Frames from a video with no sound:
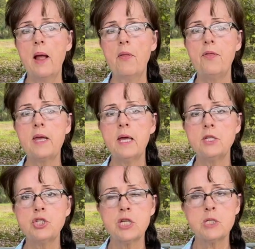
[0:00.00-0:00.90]

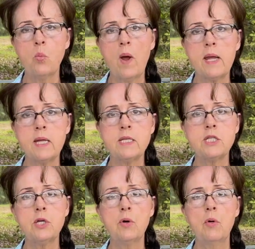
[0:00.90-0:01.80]
then just wait
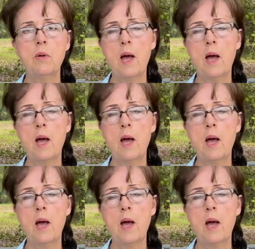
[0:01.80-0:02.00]
until